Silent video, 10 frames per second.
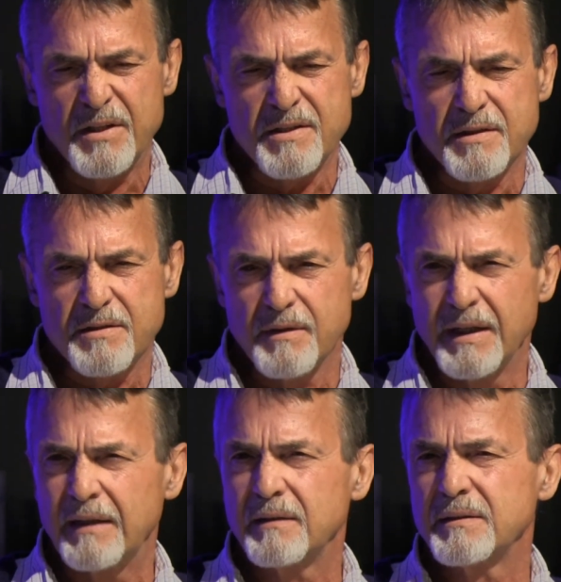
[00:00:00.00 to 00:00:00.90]
the business
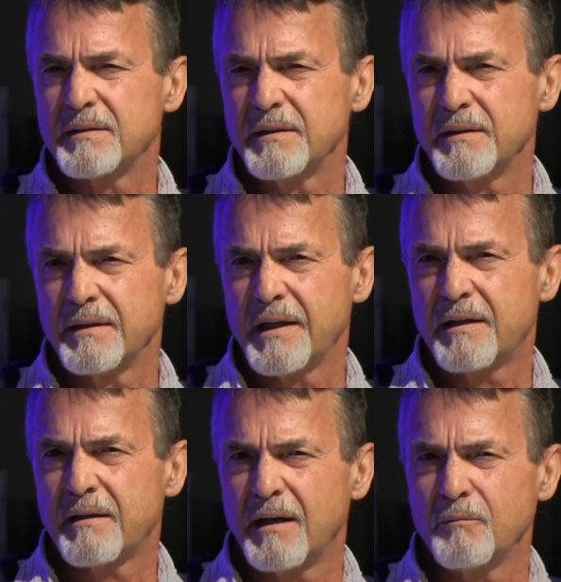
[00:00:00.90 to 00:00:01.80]
relentlessly. And at
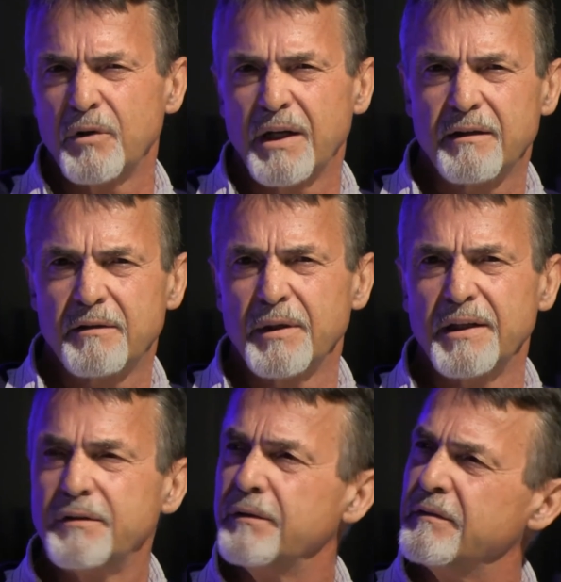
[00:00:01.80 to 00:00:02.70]
that time, we had
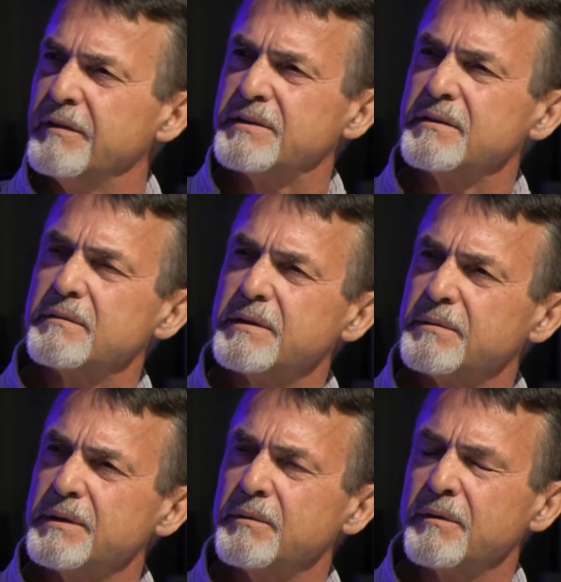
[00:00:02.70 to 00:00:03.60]
22 divisions,
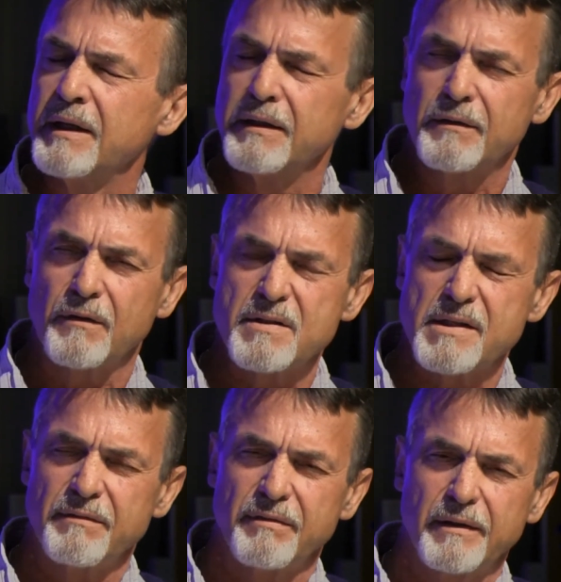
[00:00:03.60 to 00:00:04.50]
which we were running
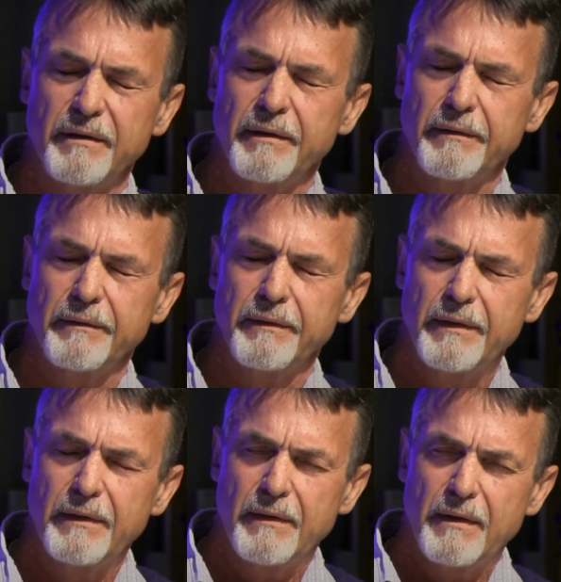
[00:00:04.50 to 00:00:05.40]
across Africa. And
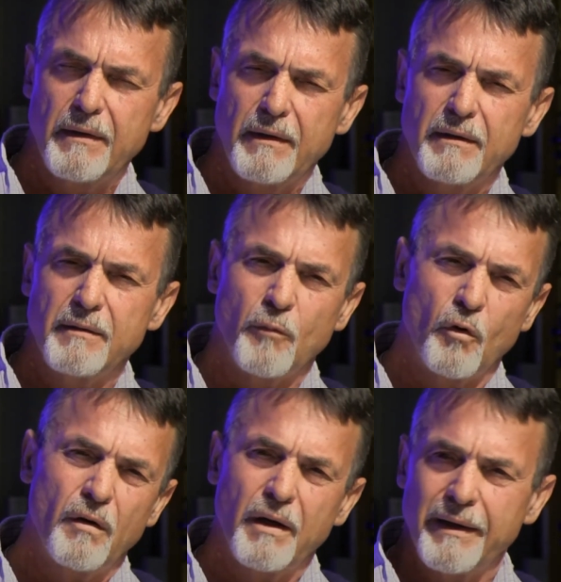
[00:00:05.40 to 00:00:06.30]
the
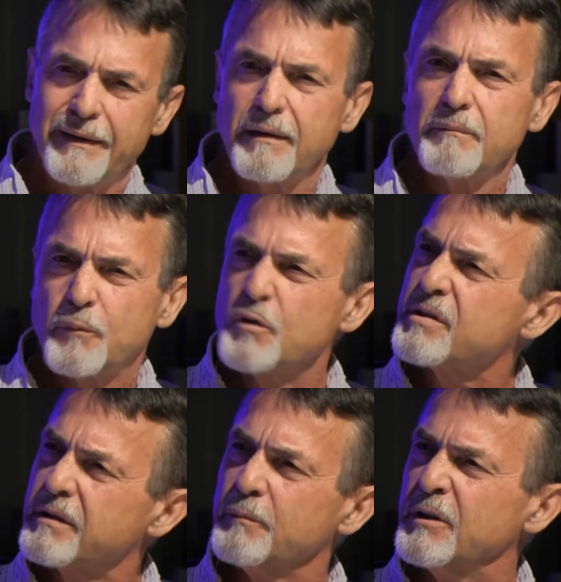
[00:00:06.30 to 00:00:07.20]
more I
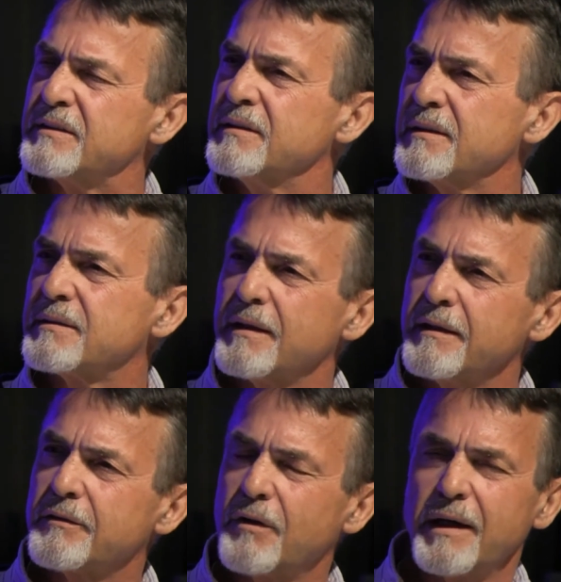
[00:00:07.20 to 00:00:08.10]
pushed the business
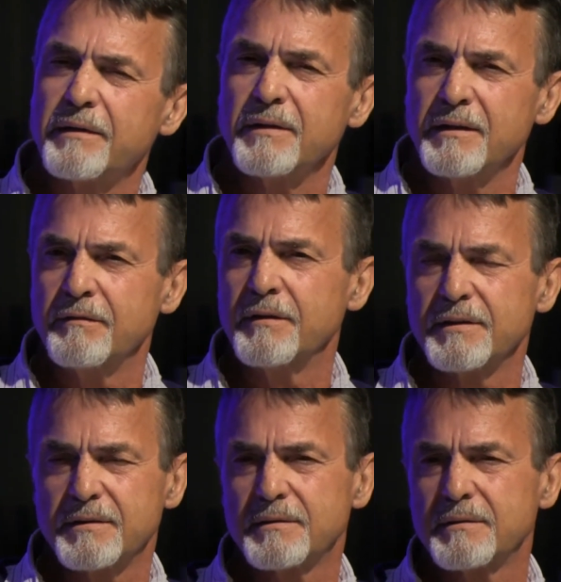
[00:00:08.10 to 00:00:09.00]
and tried to
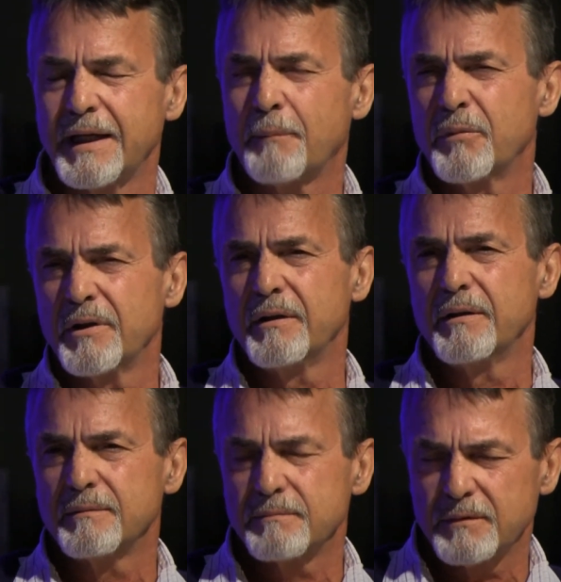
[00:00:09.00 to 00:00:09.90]
live this
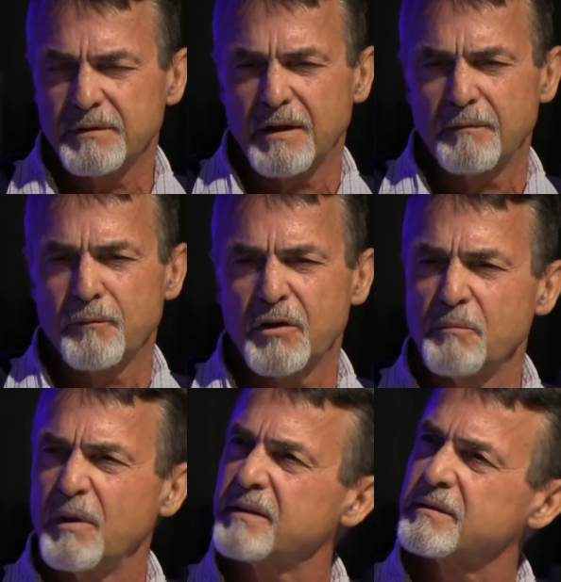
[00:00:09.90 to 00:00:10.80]
yuppie, because I'm
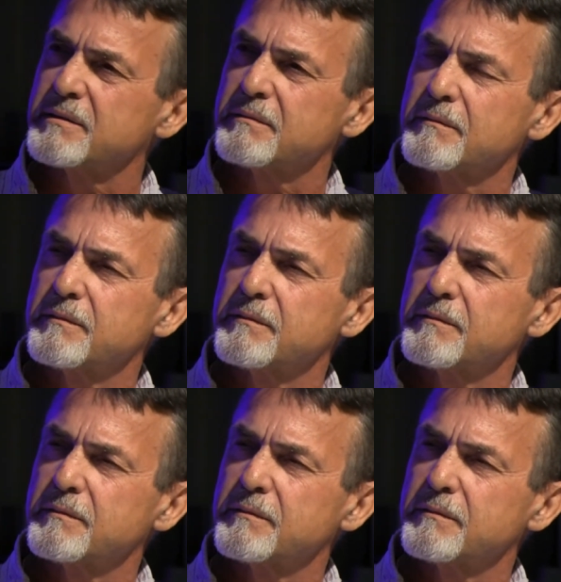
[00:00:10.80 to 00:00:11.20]
pretty much